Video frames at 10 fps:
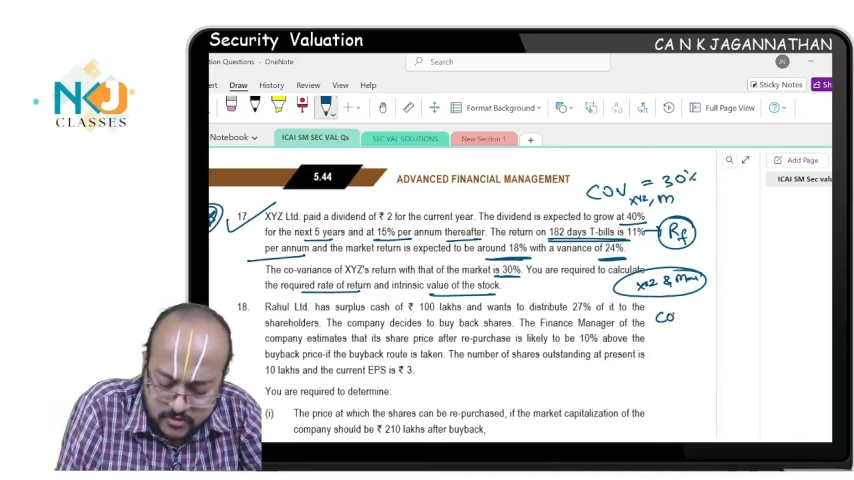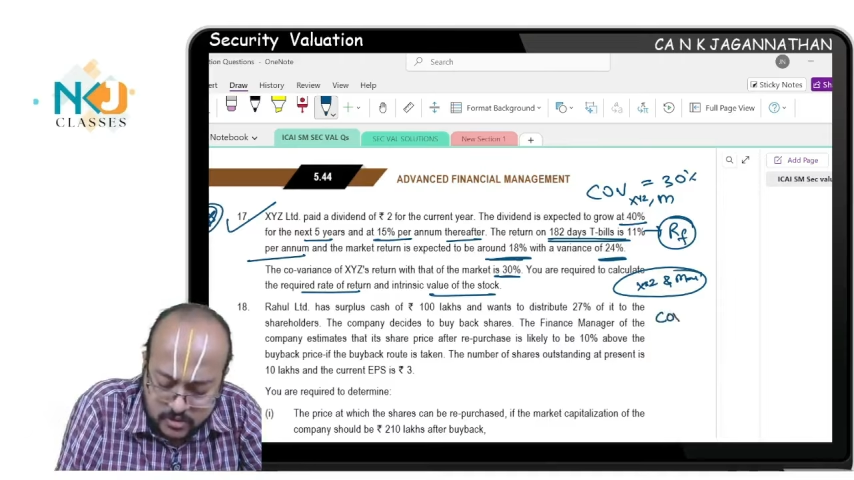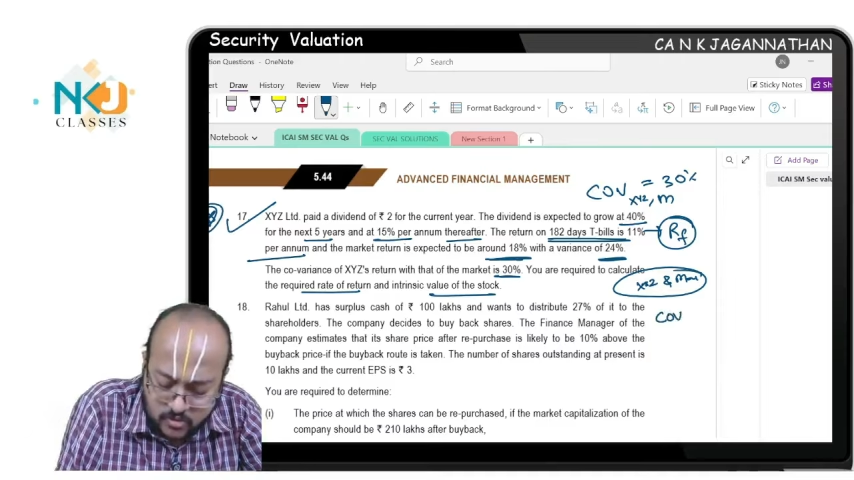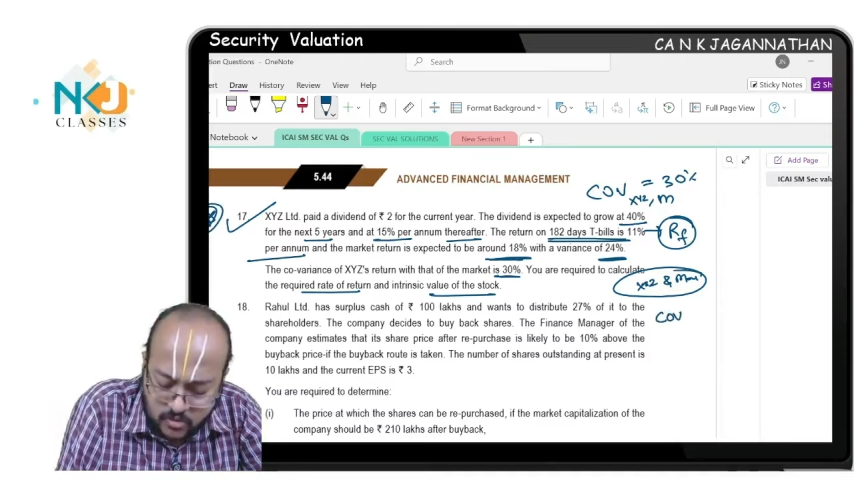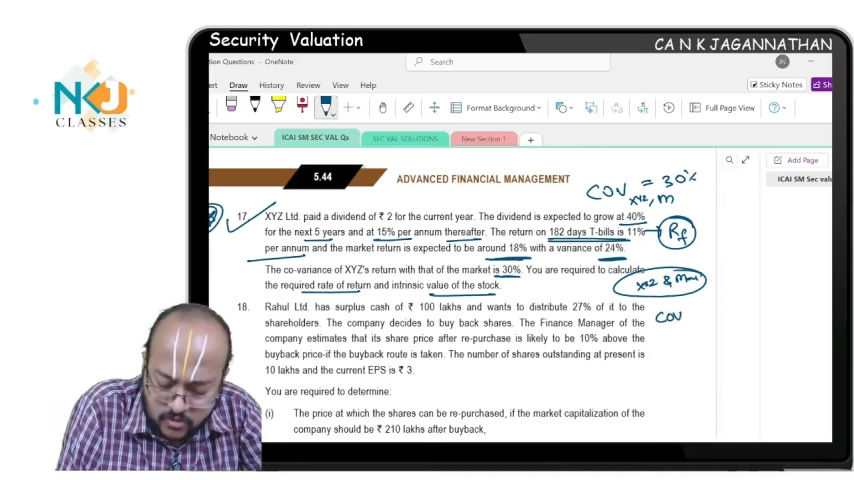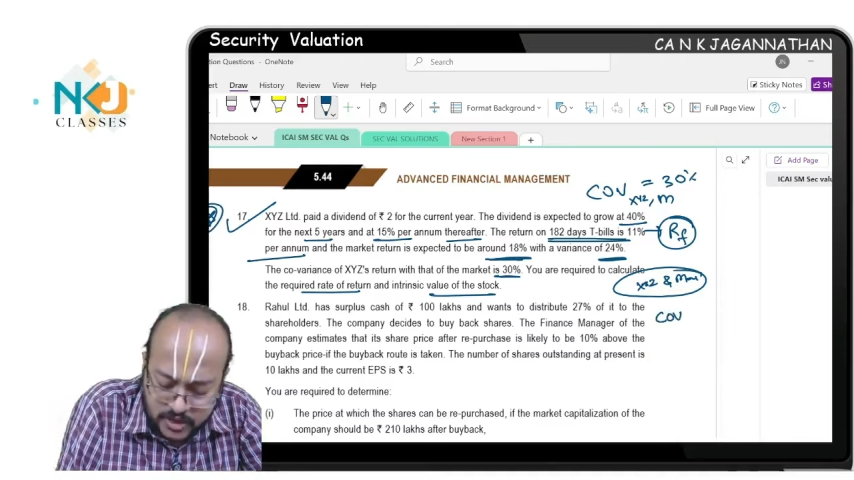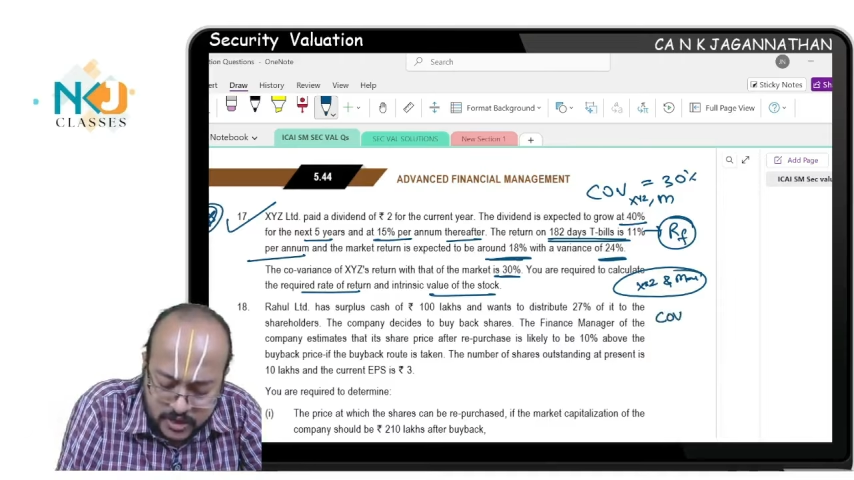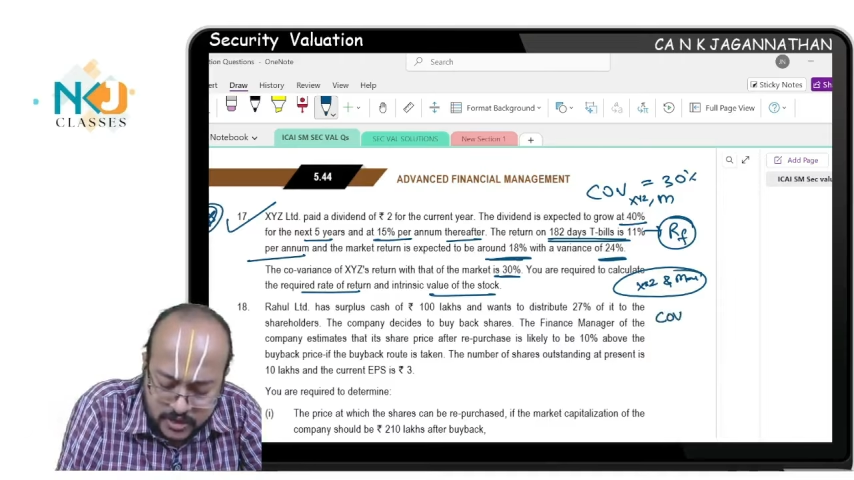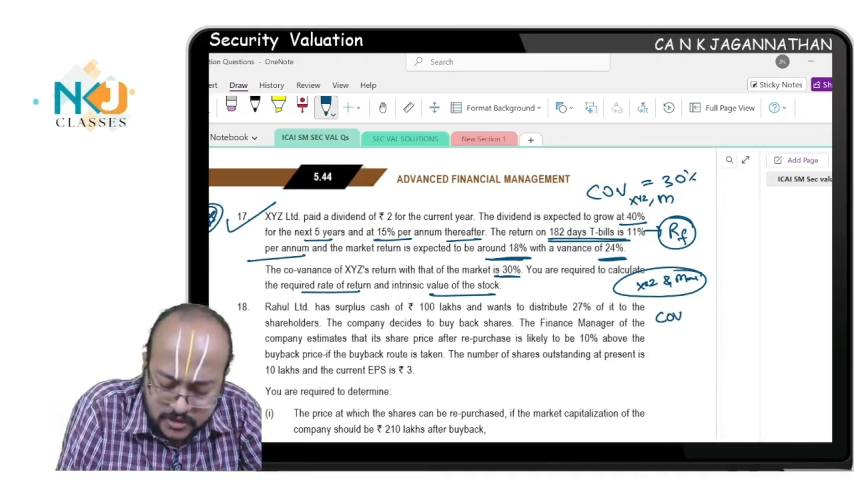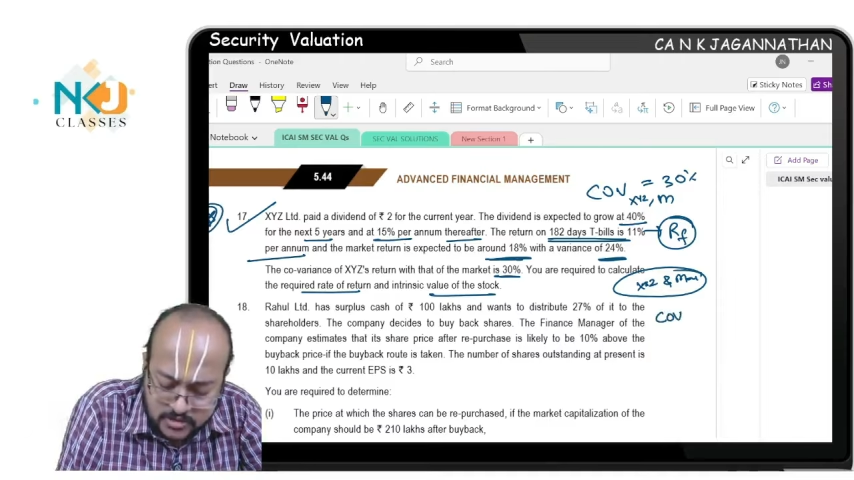but
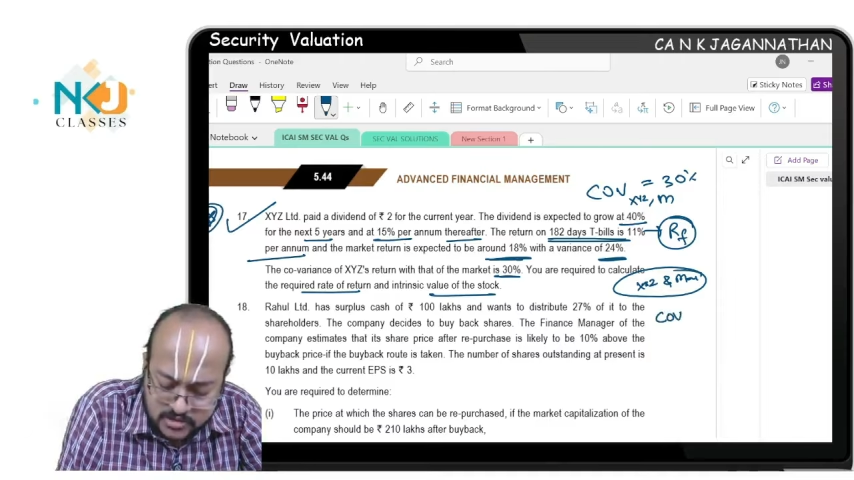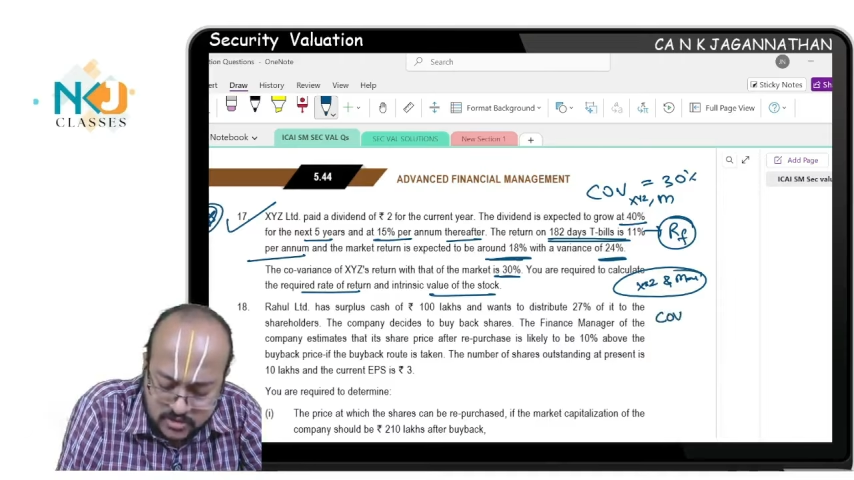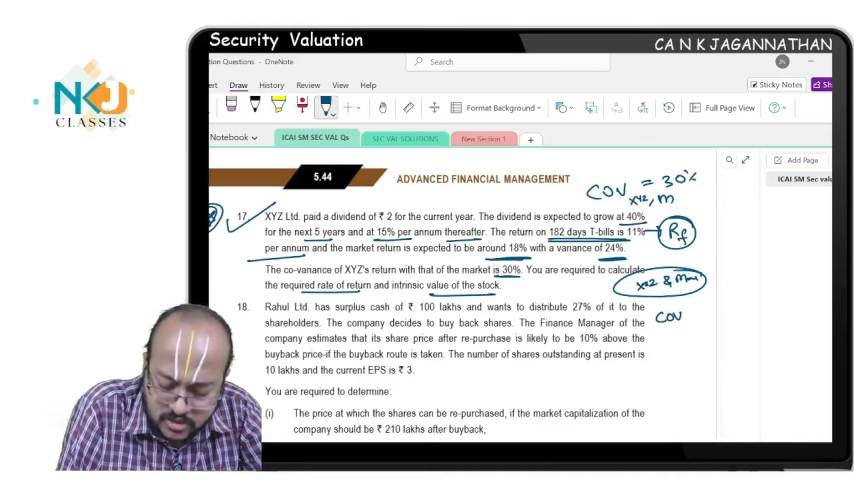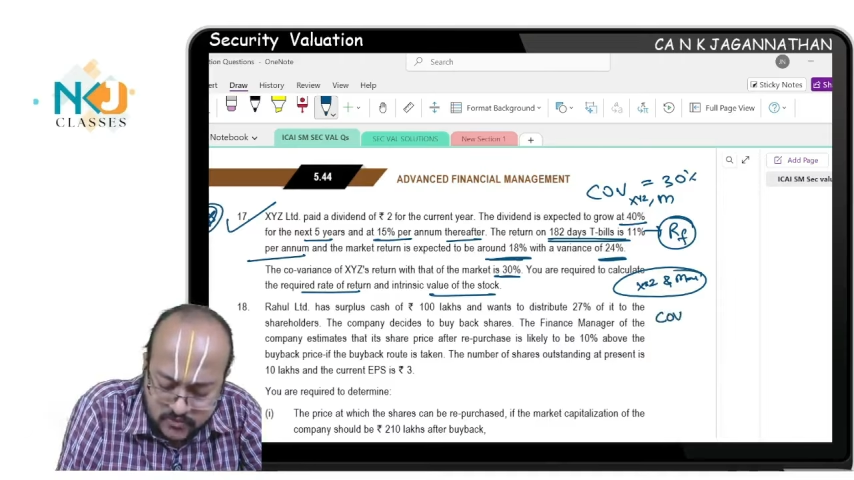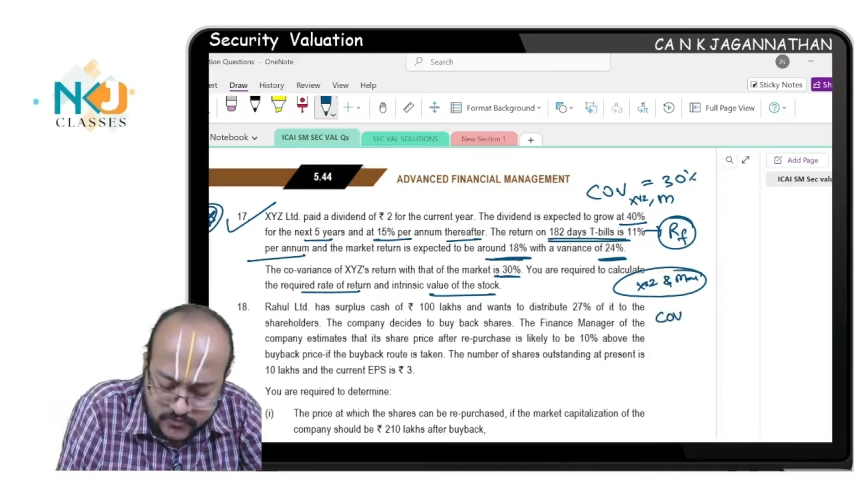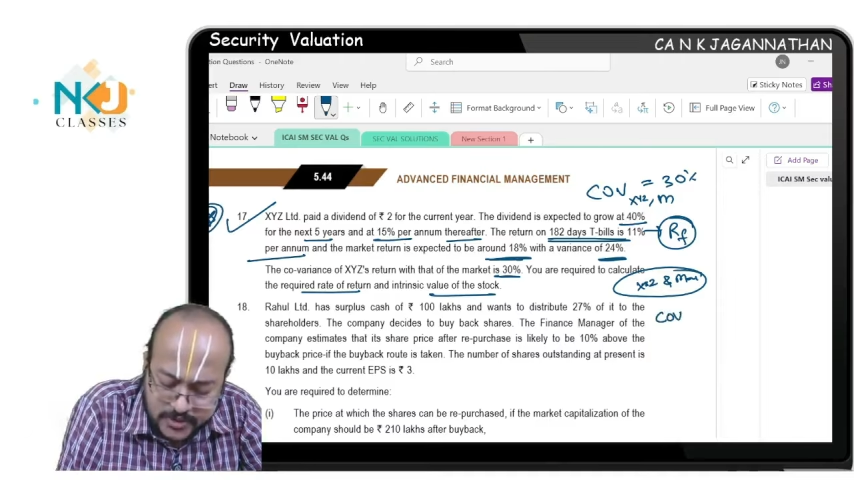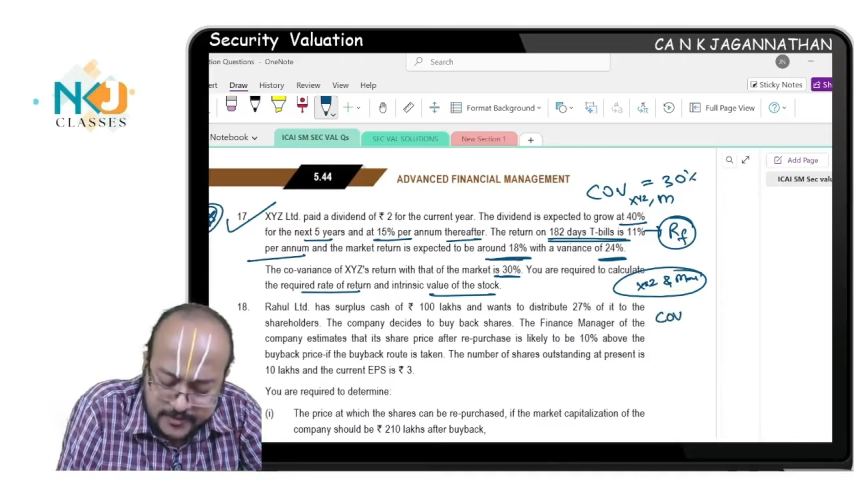covariance of